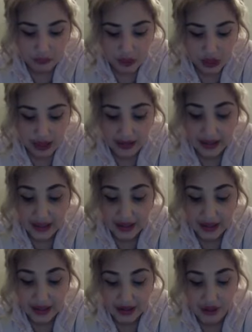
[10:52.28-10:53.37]
And then
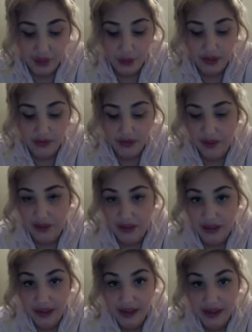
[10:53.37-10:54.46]
I just wait for them to
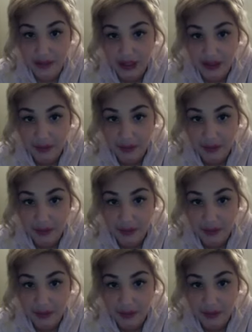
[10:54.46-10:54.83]
like something